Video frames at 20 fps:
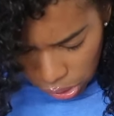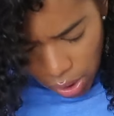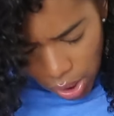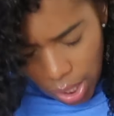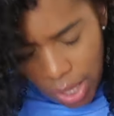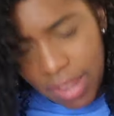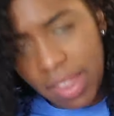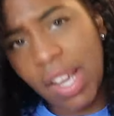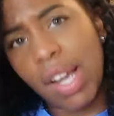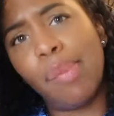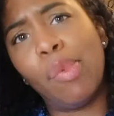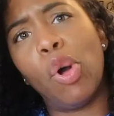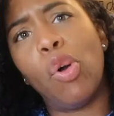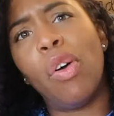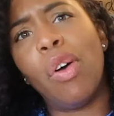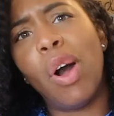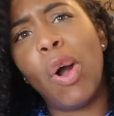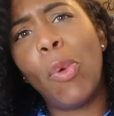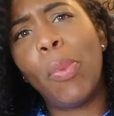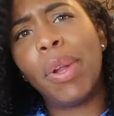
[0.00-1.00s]
Yeah, I think I'm
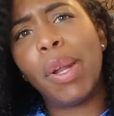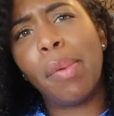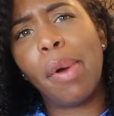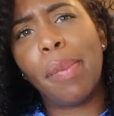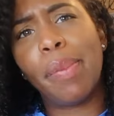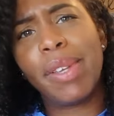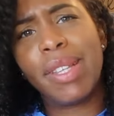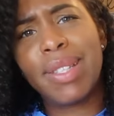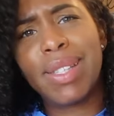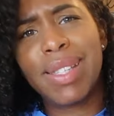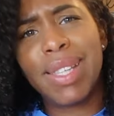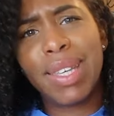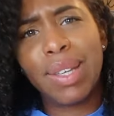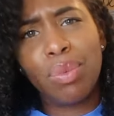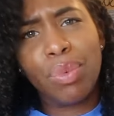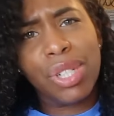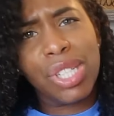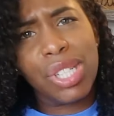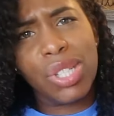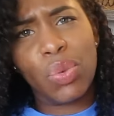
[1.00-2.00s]
gonna open them up and see
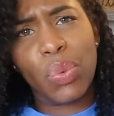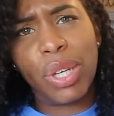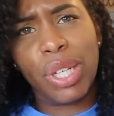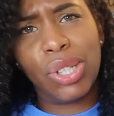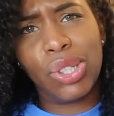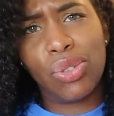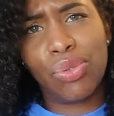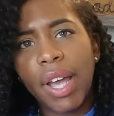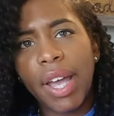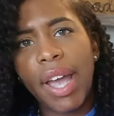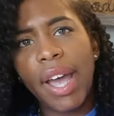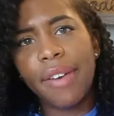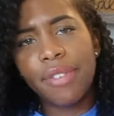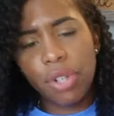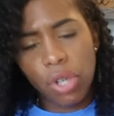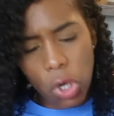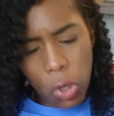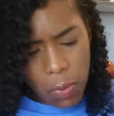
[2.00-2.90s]
which is which. Okay, after